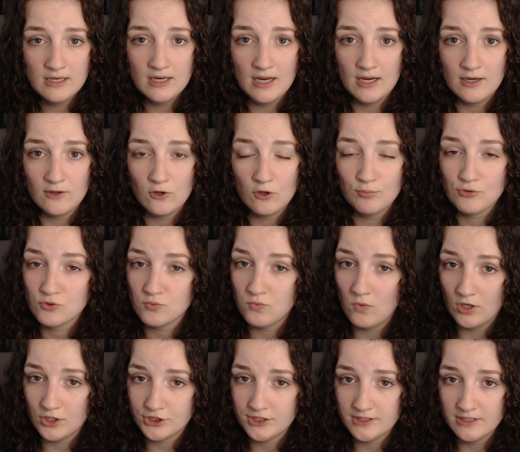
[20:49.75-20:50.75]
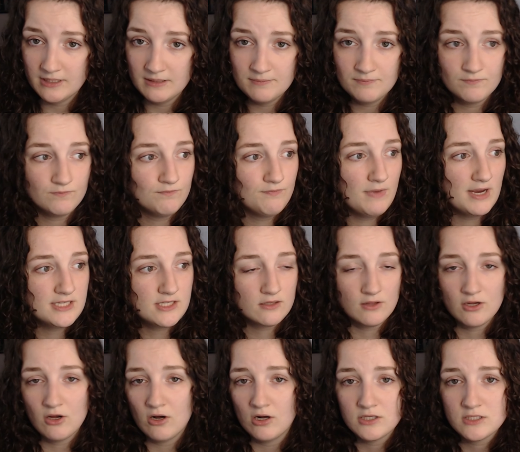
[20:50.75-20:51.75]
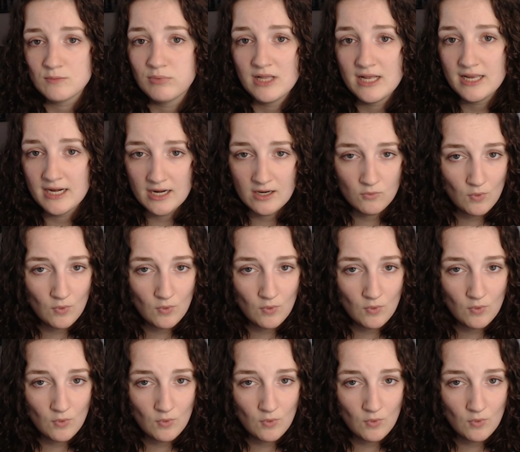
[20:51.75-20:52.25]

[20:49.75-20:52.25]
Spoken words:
and Cooper's watching them, basically contemplating